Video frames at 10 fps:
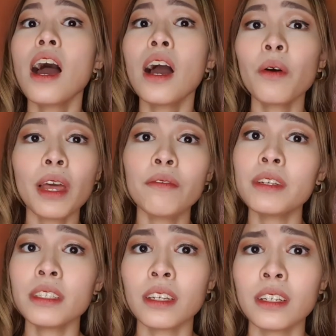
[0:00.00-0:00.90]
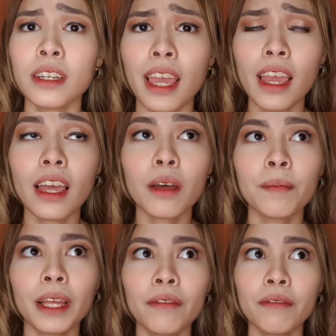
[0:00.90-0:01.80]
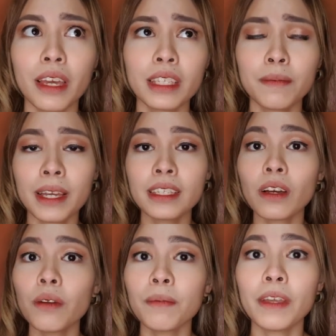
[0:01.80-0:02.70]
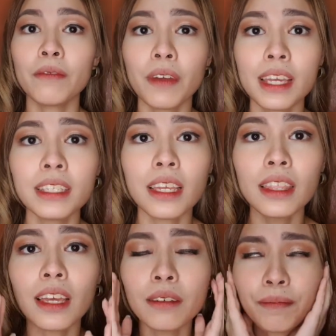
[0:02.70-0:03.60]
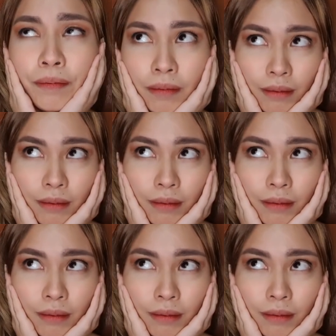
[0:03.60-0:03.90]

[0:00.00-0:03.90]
Ako, every Sunday, I apply face mask on my face, and then